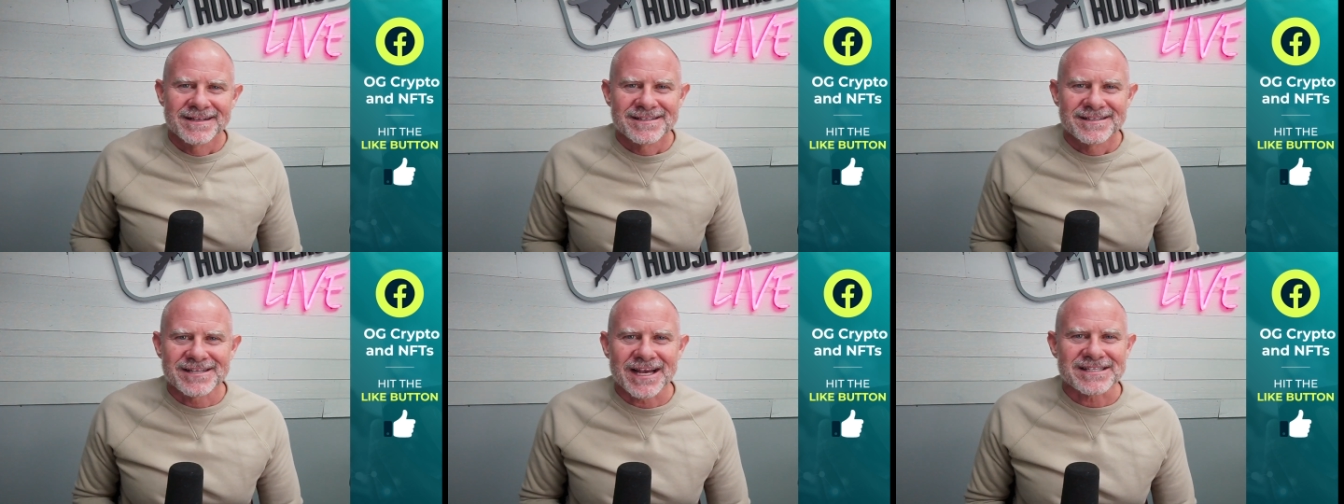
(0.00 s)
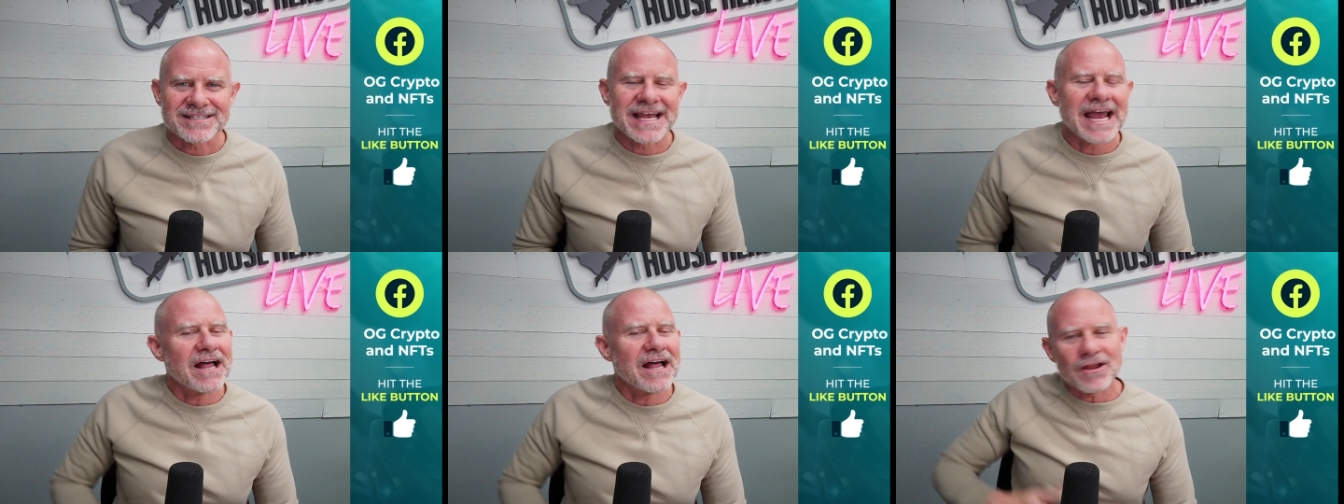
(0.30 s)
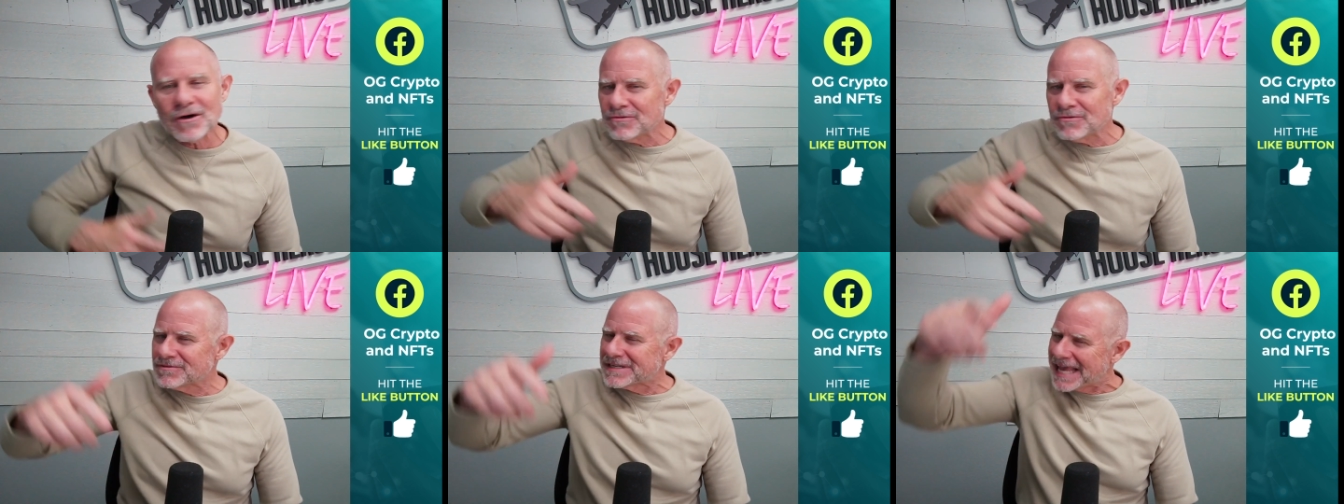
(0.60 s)
She has a
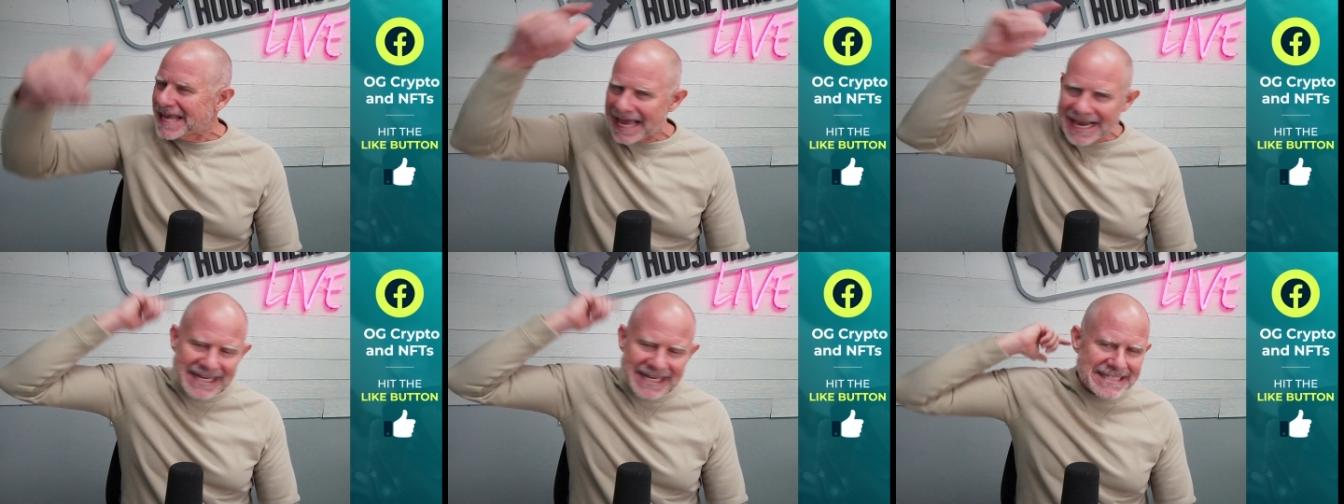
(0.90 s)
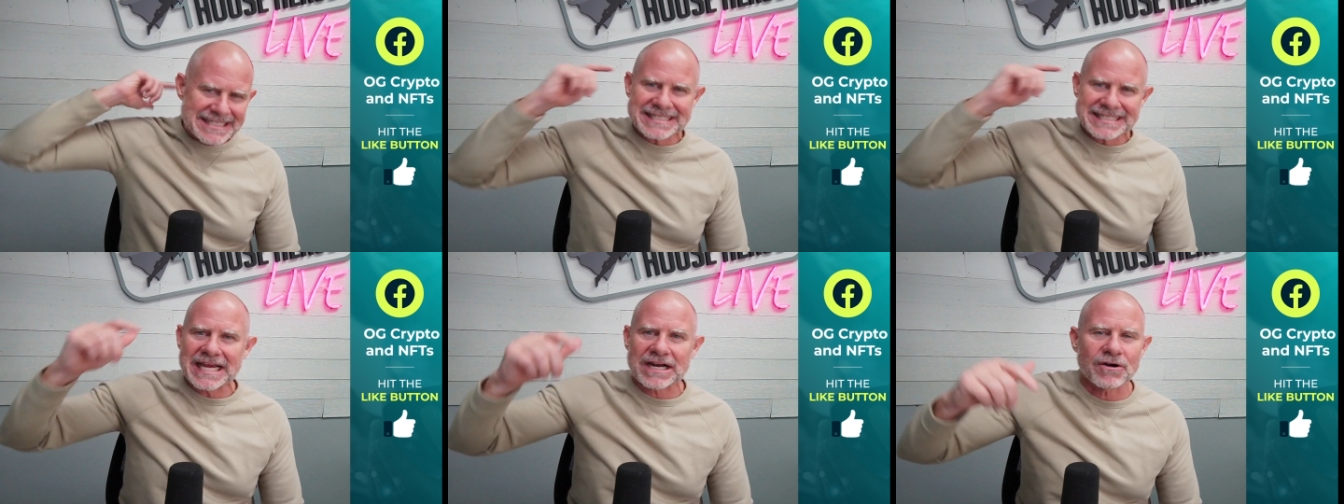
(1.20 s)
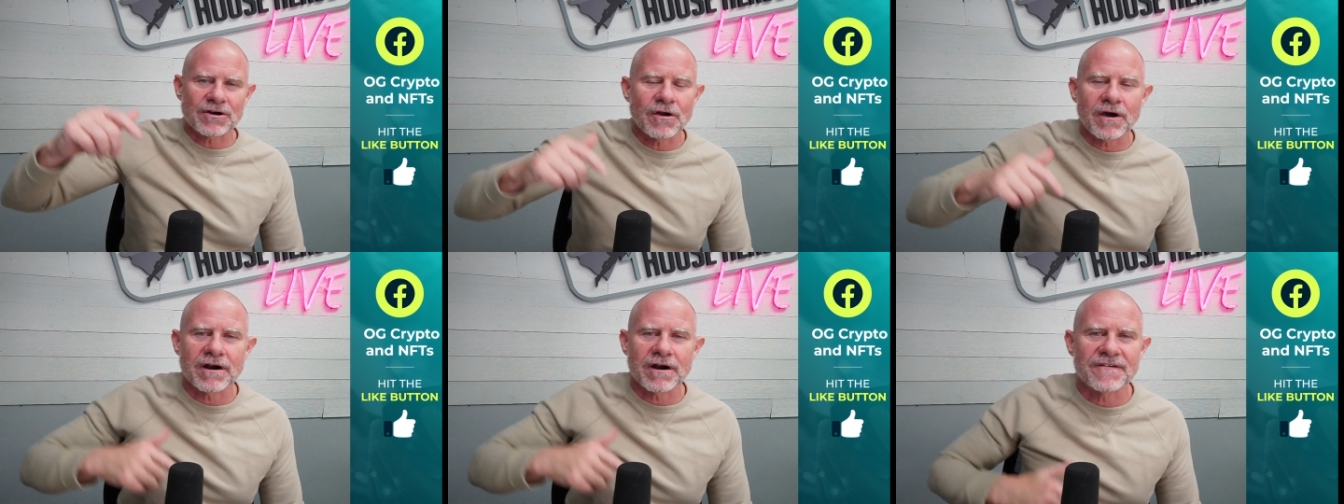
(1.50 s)
Hello Kitty
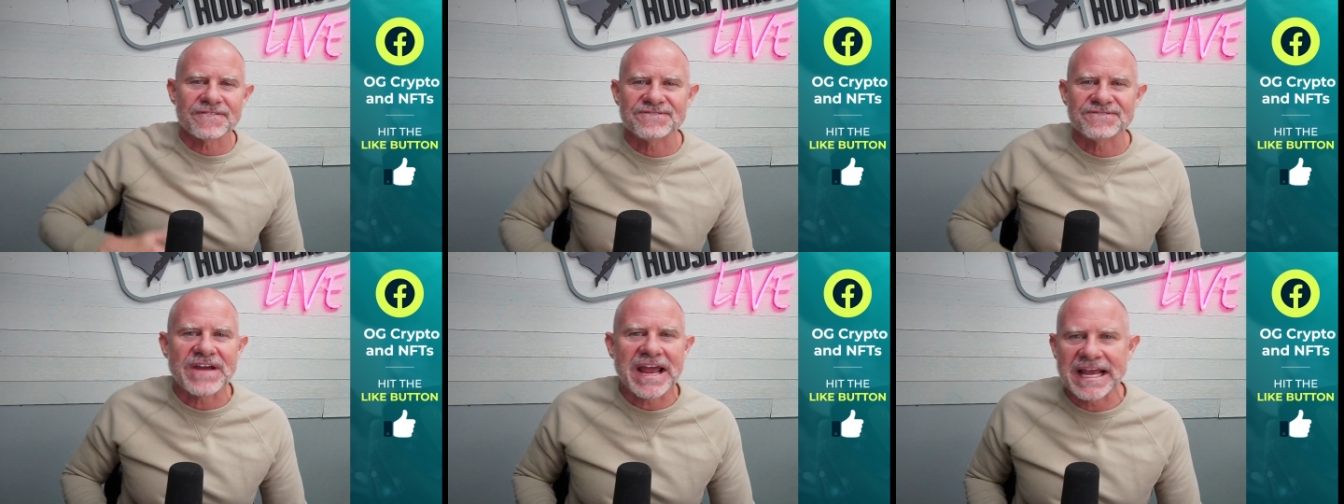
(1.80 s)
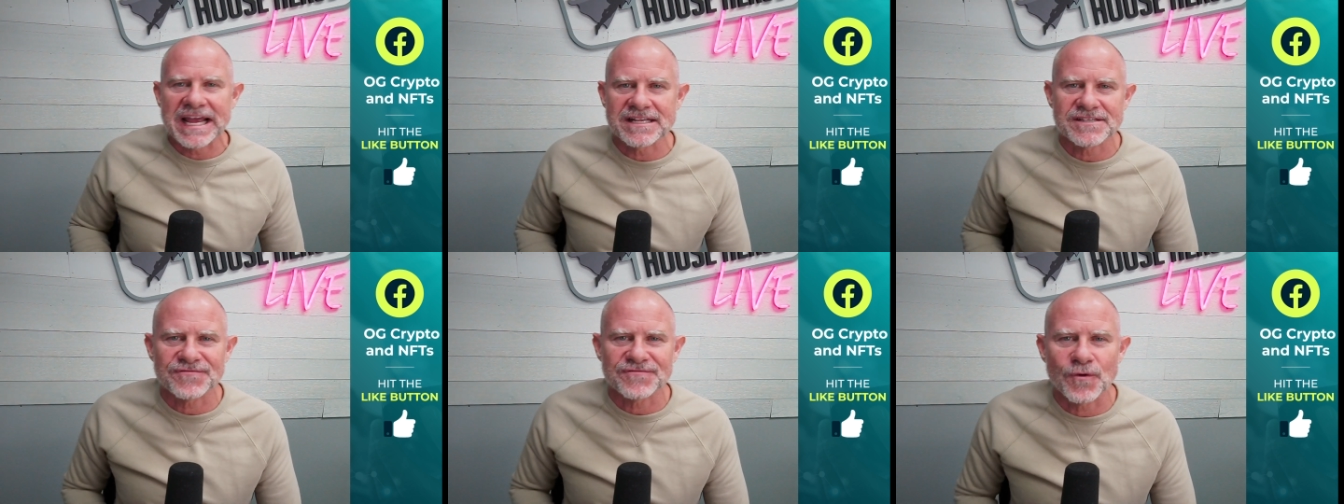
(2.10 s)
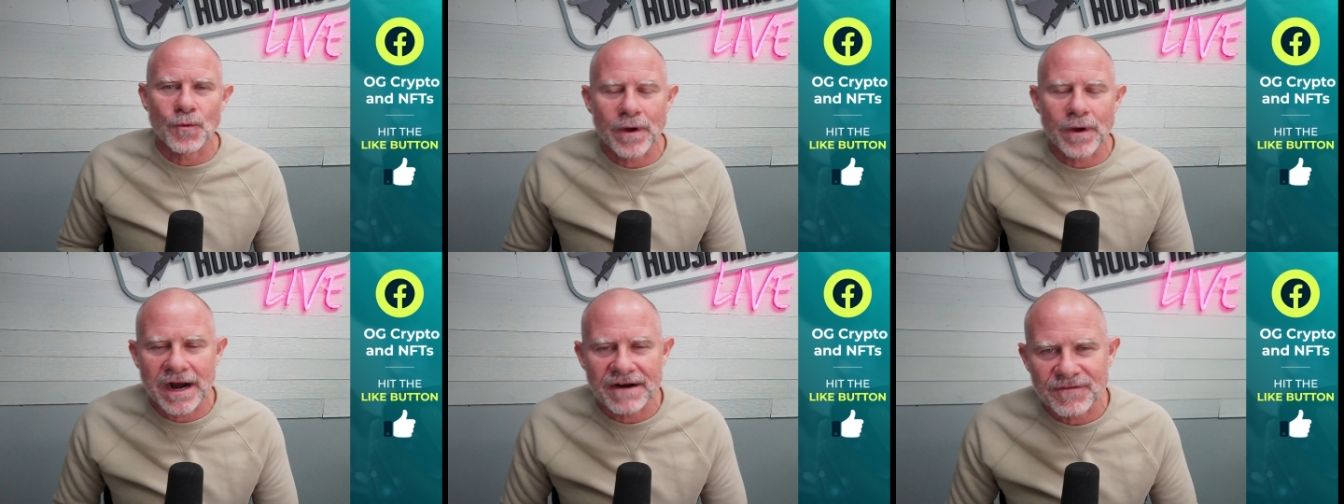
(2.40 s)
sticker on her face for
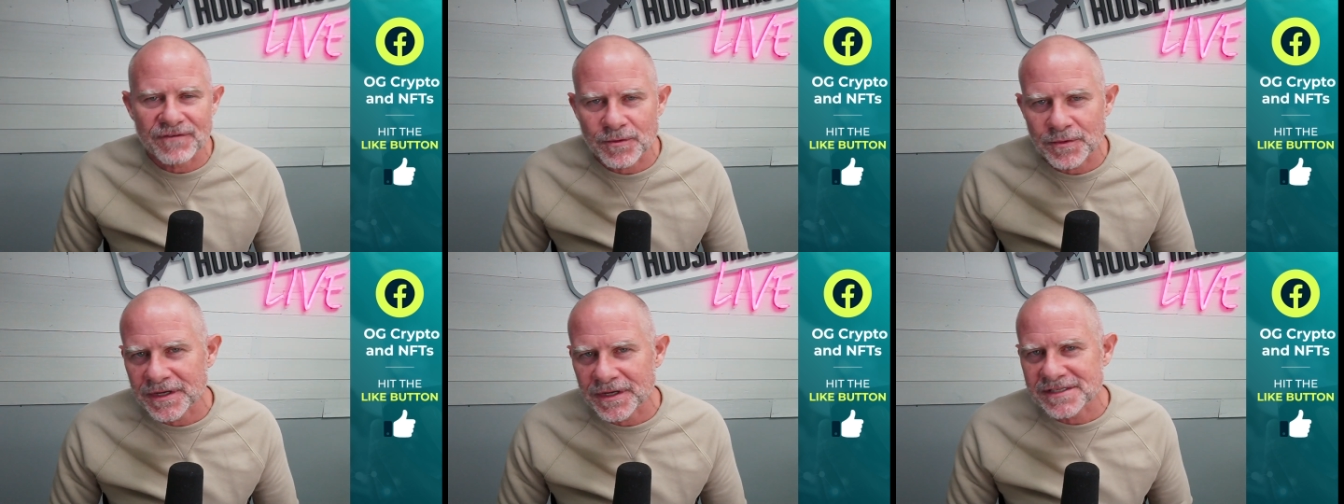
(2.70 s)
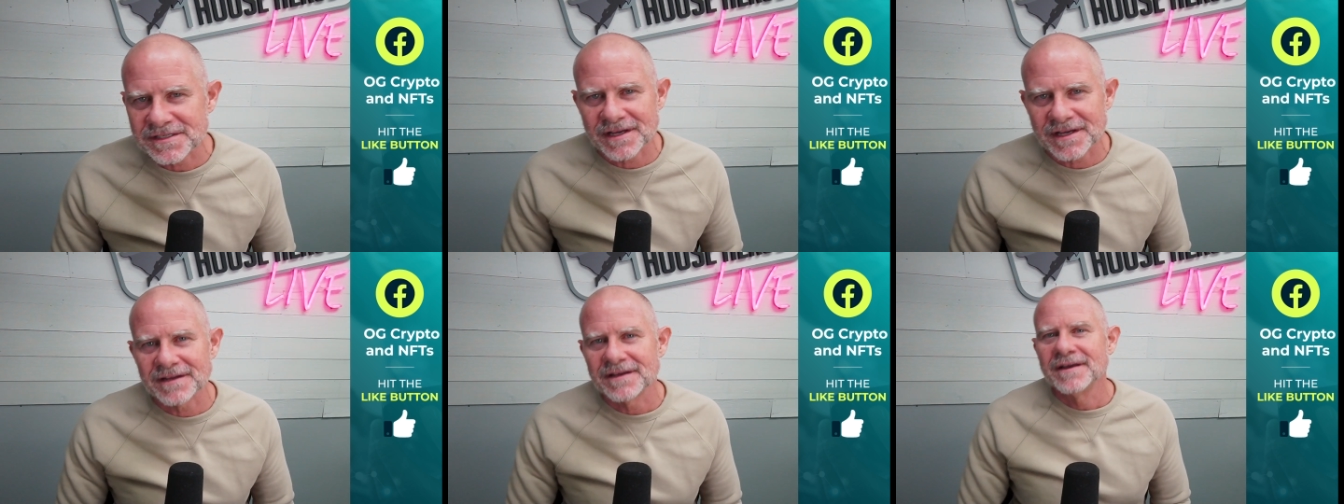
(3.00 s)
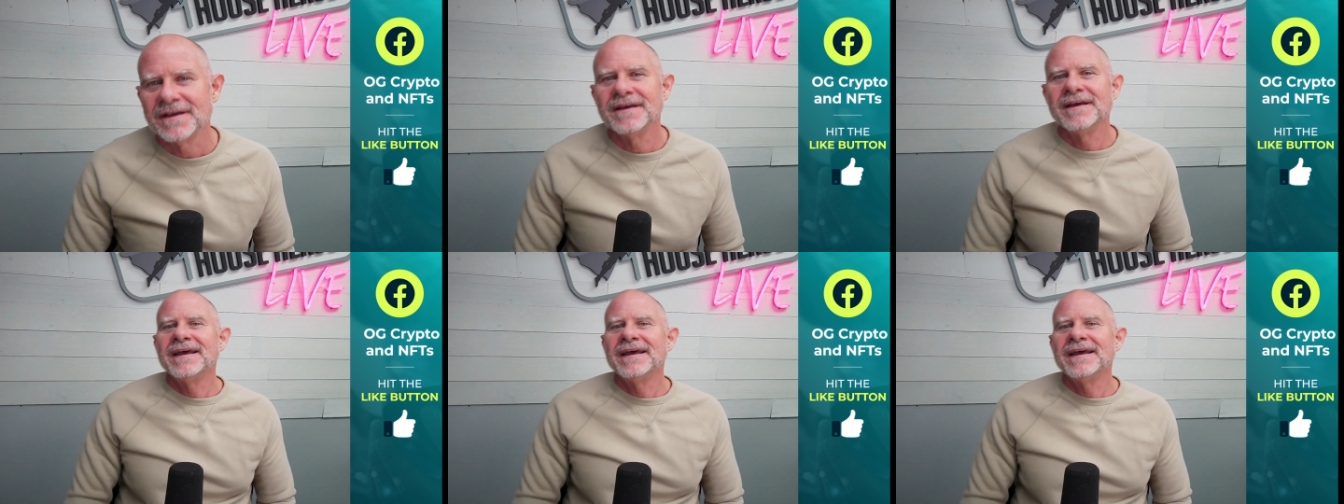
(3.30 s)
whatever reason.